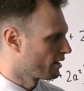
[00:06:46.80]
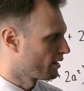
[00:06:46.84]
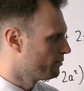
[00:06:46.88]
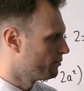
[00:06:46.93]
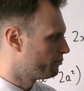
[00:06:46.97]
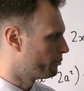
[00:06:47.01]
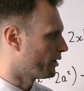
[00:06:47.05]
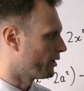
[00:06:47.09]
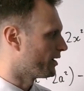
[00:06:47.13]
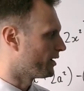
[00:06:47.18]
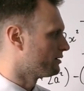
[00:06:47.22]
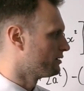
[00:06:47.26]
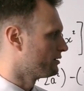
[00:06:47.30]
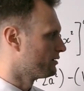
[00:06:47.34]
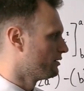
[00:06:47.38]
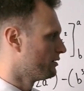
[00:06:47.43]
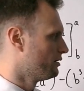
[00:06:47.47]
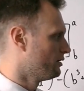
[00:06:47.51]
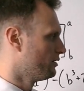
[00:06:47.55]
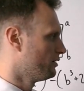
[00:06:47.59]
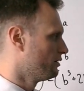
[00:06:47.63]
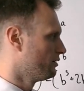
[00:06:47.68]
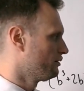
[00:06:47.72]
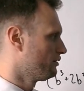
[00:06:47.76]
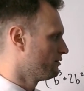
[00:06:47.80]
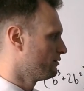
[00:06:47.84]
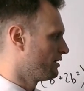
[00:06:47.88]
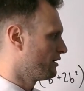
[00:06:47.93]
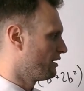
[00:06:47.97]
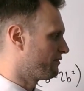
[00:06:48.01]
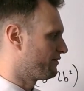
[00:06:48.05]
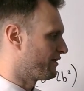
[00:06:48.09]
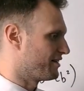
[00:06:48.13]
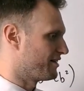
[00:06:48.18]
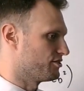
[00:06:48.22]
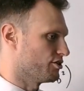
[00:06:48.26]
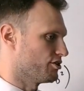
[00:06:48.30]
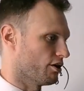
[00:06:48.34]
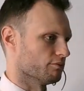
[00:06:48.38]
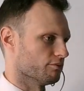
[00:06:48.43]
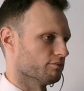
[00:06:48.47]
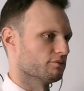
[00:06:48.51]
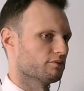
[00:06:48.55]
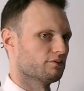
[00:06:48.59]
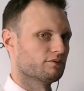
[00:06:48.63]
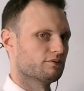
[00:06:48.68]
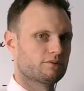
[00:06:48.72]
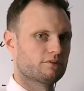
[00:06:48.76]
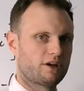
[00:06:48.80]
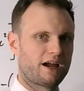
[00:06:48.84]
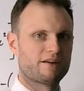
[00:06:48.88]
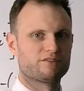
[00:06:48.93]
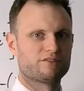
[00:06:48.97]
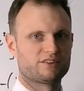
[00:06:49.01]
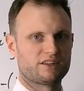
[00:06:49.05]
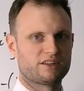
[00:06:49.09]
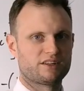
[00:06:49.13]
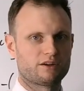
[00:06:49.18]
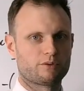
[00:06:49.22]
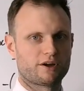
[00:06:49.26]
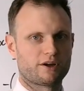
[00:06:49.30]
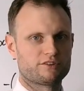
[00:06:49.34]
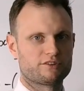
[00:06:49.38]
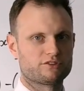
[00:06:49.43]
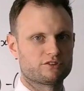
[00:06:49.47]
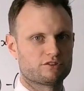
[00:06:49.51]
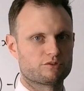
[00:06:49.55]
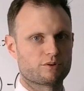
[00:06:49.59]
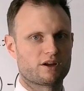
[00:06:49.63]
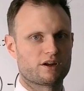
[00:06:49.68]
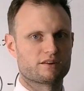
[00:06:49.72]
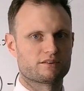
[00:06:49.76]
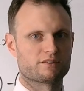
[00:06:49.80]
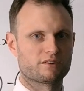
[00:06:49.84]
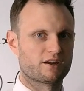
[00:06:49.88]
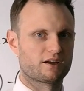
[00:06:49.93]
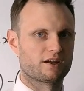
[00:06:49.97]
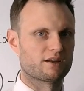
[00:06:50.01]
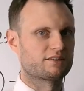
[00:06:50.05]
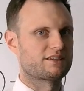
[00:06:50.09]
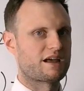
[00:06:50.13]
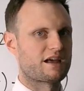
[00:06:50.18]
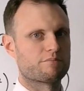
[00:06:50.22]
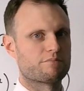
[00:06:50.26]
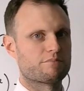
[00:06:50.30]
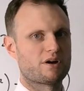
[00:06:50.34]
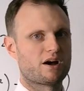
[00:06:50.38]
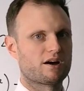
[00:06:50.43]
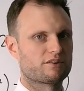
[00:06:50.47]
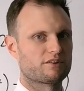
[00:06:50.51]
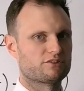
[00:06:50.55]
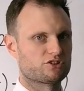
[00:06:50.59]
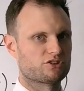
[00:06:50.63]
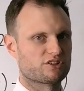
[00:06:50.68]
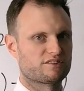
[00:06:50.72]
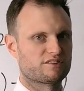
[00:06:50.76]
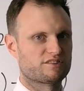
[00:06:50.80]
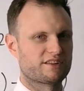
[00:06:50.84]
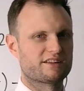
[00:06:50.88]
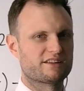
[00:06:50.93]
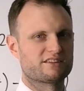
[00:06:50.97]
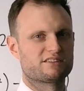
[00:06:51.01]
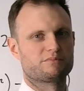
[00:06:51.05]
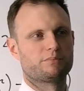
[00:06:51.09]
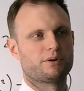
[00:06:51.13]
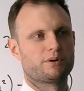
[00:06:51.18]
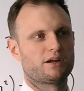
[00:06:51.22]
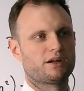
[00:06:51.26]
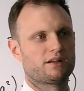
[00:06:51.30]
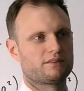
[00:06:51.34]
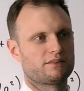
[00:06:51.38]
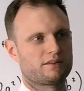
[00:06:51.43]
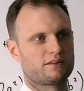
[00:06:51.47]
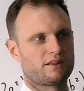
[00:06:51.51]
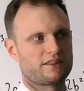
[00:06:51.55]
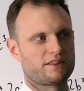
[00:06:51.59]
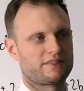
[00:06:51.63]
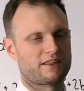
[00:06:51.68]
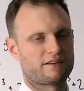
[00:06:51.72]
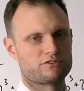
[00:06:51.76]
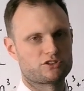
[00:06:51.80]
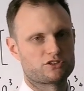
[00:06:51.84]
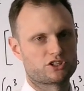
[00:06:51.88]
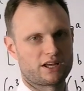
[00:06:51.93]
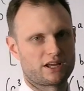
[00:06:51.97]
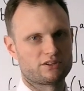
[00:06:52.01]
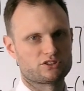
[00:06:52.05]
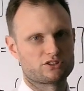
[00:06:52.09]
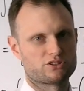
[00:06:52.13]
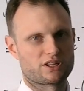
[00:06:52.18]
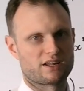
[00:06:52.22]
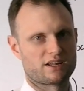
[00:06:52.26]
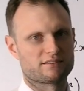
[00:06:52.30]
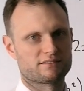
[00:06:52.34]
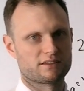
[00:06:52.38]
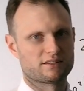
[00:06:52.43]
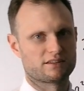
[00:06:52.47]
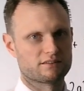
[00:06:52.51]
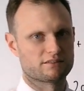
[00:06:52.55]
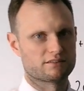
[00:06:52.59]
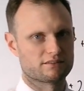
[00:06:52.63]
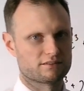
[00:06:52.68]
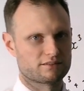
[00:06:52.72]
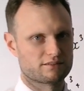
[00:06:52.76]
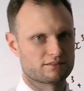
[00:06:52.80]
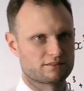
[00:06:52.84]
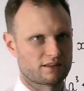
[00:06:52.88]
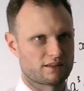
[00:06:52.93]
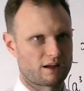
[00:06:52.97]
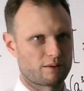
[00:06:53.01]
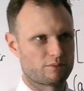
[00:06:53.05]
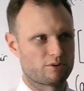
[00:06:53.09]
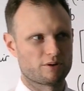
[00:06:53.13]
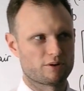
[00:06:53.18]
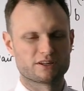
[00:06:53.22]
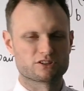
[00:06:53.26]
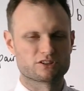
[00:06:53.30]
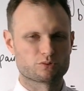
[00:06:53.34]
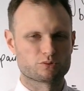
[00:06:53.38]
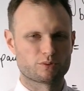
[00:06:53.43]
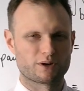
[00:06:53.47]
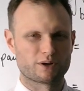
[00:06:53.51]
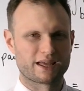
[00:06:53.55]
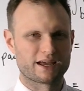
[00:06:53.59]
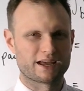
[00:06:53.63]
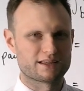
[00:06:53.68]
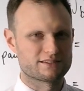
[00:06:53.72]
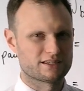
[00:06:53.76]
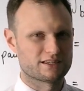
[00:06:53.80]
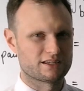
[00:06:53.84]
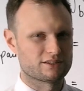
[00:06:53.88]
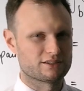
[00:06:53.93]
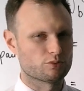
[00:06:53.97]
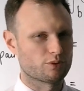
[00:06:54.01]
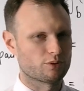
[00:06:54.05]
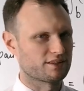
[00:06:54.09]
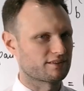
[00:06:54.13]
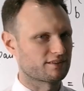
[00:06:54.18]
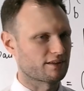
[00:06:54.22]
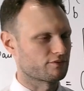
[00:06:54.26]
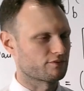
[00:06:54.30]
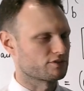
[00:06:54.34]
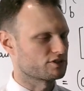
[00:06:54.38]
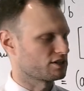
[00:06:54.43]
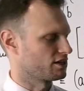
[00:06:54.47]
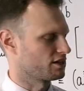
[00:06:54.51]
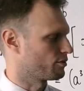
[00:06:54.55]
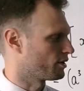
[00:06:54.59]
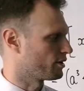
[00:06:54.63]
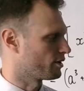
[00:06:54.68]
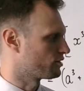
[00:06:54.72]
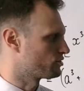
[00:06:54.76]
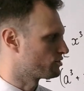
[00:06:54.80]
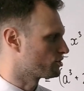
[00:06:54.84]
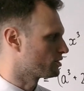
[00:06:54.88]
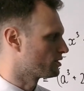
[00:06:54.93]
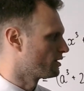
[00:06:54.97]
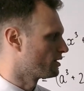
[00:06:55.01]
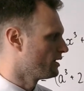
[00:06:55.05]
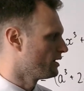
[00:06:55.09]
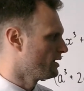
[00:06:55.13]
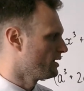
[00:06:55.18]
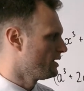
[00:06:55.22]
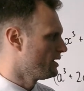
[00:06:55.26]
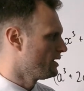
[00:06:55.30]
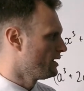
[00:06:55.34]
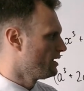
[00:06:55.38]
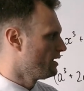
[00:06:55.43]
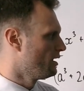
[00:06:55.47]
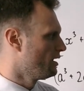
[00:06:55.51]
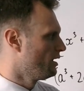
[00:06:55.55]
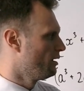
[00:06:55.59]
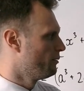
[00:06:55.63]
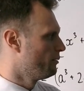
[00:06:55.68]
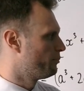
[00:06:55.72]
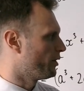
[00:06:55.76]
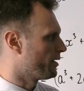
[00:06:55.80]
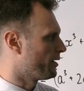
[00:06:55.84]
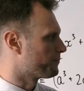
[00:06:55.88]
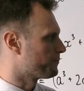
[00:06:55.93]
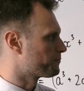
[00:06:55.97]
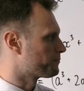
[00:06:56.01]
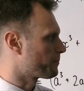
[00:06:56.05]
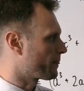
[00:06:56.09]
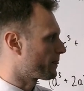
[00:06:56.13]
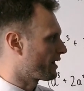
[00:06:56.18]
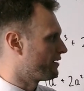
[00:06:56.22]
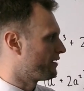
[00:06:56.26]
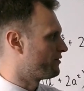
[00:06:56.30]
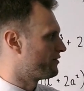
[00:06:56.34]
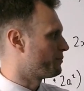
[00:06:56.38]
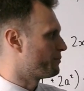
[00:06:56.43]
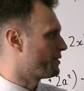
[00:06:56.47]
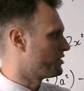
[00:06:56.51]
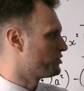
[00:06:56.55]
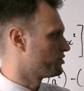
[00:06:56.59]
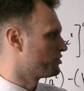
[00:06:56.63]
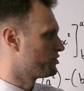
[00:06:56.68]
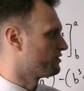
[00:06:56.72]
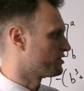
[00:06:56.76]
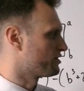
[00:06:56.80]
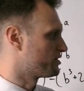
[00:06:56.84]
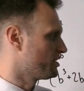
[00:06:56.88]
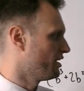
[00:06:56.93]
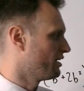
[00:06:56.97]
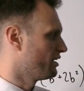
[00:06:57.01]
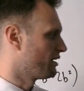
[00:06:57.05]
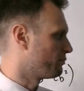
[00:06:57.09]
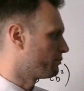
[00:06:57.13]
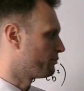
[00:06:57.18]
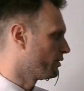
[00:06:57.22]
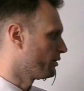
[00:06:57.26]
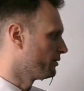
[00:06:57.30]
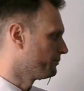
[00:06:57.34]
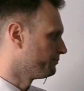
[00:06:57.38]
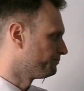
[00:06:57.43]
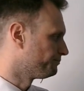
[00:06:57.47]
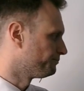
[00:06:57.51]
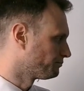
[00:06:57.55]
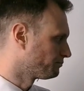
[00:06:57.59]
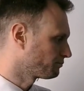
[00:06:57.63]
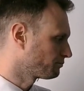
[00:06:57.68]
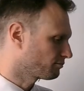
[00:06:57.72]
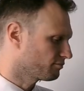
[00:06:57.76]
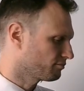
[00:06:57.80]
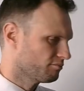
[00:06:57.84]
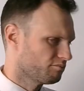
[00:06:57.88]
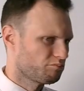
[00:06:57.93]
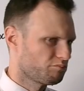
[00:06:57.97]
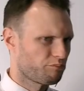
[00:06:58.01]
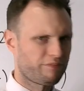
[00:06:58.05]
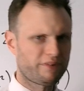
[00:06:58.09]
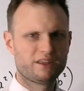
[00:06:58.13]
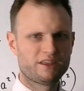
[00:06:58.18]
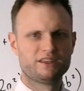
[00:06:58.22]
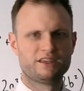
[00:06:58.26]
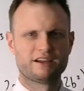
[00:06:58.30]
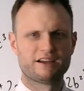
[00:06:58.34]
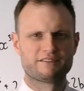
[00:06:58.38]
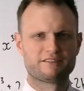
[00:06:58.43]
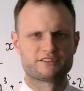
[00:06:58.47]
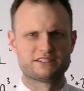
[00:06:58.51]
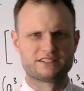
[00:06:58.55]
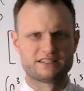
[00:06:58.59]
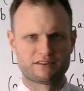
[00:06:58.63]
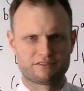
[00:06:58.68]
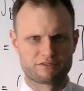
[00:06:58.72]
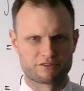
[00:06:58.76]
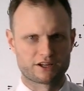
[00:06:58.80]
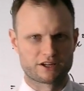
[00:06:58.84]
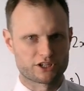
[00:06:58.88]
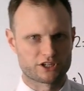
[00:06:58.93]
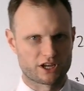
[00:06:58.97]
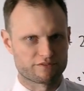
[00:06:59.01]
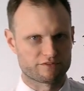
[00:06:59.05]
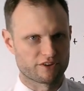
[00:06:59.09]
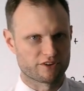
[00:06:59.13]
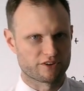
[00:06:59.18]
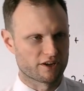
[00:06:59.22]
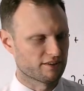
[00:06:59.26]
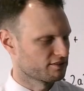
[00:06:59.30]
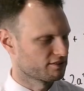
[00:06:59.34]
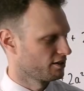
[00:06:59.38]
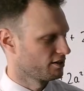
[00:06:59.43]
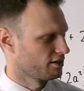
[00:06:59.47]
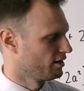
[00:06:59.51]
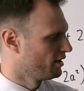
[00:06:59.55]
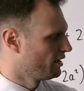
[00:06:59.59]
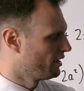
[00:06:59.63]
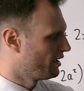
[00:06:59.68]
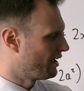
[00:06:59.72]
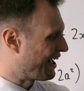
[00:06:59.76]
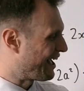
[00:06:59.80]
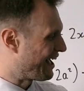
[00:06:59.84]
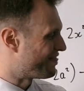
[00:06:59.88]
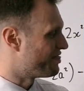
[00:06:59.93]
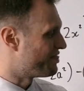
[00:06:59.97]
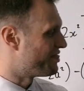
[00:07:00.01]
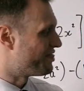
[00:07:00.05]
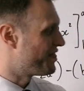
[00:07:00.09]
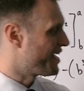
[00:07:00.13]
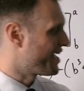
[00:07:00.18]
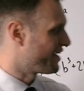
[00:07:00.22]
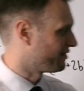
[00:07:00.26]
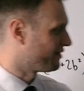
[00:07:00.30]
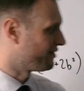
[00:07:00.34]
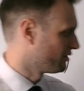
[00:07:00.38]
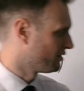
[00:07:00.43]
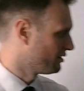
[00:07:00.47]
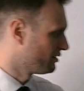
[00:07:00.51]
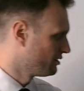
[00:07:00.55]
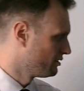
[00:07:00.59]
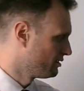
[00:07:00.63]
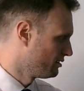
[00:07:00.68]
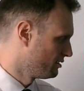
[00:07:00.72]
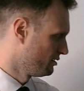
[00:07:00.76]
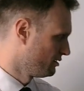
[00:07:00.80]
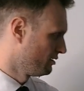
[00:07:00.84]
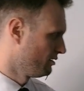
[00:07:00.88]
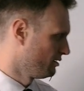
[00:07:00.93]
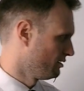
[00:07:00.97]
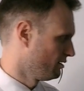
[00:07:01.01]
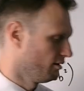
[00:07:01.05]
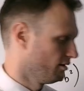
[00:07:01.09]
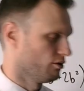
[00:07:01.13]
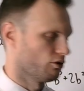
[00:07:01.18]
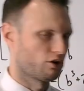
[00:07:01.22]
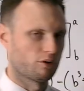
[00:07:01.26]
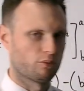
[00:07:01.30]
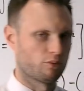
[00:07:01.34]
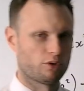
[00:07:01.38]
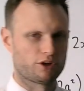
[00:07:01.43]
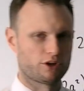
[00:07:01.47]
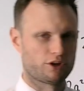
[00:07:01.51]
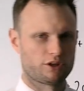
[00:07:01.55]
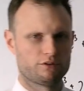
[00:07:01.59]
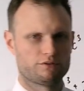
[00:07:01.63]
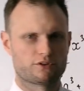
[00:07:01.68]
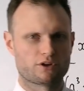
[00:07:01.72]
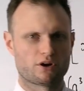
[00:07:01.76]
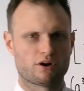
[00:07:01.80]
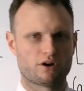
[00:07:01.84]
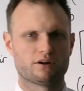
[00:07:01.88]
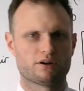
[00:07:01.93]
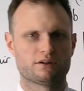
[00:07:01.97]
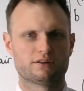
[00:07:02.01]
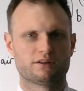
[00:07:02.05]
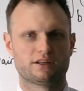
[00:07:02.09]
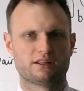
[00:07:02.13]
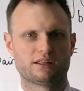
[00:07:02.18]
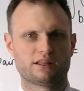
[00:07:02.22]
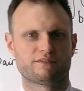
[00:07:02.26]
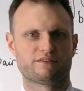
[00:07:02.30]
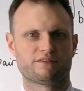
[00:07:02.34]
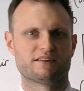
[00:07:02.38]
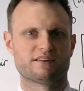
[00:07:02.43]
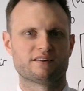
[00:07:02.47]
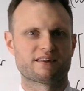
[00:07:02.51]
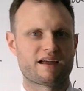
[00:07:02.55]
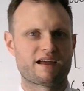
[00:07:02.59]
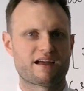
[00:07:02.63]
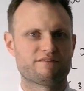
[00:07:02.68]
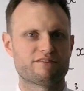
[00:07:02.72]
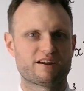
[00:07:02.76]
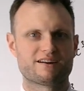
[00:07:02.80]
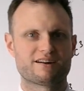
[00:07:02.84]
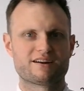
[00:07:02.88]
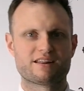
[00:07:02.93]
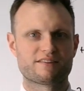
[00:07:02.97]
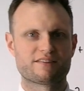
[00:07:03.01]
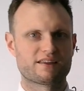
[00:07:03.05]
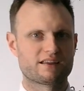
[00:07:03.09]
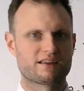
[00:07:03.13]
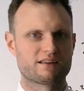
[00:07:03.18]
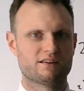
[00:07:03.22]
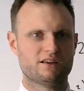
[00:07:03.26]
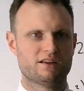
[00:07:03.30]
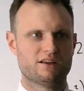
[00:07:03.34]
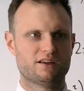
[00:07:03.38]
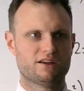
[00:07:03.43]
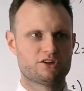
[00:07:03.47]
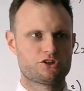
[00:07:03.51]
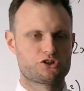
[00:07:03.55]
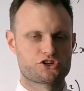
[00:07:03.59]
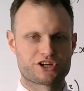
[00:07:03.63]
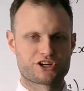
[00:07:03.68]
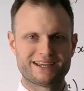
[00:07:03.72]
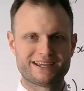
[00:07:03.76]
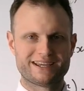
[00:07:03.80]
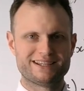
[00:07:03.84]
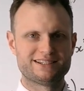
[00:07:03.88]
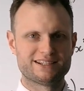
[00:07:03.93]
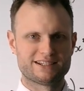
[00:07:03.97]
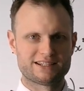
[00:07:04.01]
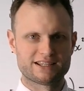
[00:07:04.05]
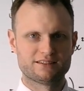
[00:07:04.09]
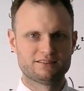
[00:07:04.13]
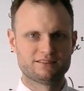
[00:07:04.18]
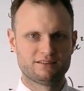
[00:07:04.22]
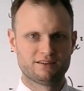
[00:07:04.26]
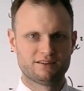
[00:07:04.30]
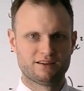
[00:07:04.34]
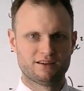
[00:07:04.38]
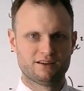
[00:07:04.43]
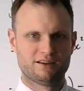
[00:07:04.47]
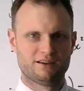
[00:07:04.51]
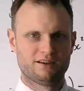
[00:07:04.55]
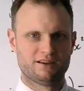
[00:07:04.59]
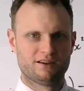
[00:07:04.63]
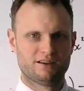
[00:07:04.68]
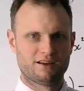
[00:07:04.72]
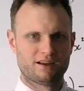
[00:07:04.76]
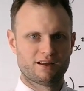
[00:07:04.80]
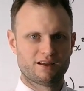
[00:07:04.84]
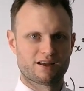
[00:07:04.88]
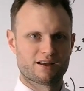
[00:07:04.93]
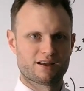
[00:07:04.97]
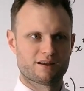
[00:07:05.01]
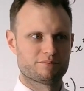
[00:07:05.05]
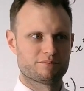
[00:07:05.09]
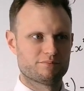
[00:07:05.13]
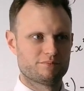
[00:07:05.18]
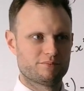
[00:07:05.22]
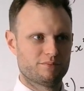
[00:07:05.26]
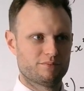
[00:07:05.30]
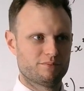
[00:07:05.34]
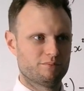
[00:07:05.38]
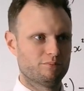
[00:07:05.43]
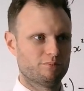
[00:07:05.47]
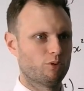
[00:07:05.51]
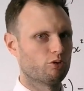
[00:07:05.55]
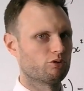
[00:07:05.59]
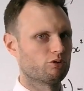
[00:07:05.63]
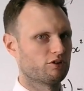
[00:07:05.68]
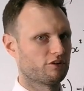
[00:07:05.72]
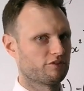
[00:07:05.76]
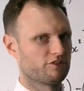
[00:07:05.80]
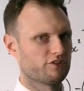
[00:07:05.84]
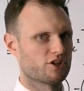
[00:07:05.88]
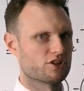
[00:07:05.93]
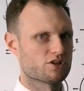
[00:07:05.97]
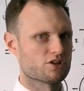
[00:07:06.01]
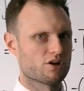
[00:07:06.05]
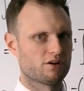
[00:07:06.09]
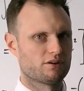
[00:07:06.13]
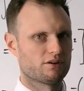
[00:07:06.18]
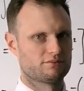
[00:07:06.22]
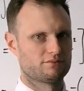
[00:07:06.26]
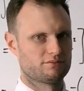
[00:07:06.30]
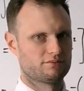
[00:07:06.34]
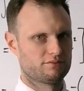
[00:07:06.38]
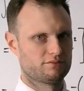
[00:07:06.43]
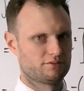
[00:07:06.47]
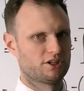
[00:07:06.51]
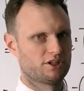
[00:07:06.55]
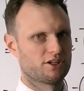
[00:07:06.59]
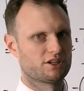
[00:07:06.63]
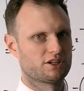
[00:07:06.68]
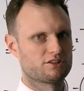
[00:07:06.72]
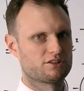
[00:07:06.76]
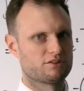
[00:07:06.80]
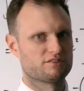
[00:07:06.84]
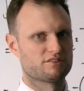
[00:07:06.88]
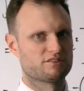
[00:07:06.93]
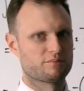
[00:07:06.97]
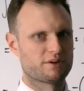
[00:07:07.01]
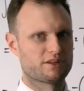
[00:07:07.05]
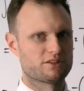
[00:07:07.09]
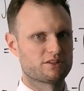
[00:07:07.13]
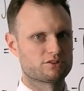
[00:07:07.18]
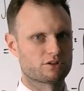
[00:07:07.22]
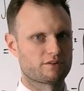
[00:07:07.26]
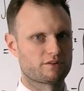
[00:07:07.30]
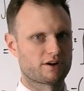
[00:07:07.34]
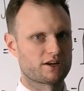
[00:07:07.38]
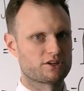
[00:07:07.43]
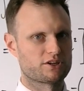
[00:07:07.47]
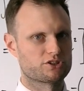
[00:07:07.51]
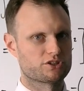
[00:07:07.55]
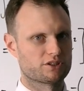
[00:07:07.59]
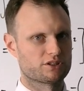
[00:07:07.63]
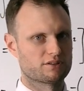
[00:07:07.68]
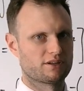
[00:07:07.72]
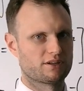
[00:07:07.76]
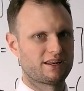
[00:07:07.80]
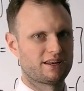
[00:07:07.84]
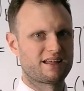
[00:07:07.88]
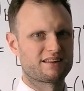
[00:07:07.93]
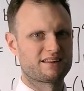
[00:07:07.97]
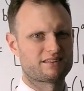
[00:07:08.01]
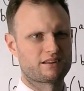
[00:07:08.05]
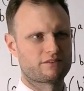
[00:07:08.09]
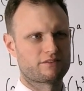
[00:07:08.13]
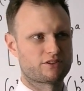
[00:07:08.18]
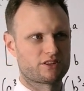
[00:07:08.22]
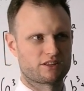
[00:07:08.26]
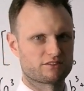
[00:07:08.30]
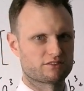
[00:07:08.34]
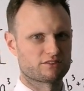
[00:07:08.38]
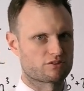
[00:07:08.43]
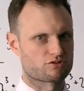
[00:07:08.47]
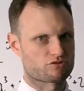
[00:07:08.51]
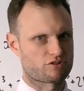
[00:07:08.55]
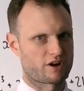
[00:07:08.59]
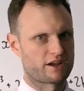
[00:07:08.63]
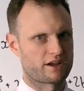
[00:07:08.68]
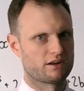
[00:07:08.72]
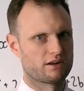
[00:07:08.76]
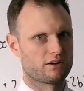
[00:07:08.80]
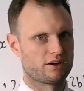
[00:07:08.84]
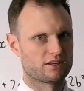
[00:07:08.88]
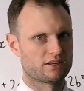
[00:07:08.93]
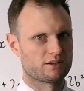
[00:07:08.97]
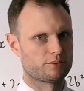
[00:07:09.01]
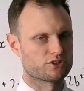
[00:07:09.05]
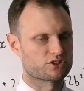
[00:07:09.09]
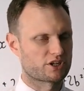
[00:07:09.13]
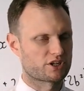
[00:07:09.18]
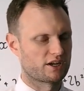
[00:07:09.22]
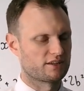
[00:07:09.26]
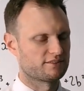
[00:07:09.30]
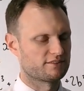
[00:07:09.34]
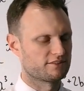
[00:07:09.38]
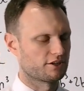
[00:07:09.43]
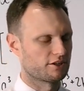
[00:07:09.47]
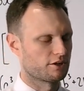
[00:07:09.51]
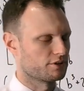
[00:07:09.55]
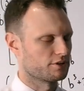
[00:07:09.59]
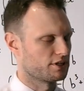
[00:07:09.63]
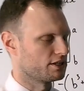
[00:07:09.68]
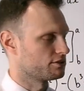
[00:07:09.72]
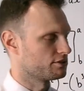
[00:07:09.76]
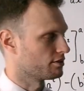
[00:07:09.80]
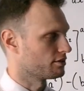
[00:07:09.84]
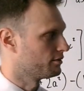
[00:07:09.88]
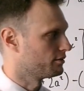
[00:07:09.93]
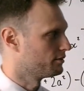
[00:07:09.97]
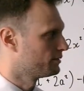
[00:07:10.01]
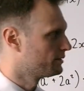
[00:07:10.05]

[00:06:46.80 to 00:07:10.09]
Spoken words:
But if they don't, I have seen questions where it's like 10 marks just this, but I think they've changed that since, that might have been a 2018, 2017 question. But if it mentions a turning point, you have to differentiate first and then look at what you've got. And if ever anything shaded in, more often than not, you're going to do some integration, unless everything's a straight line, in which case you don't need to.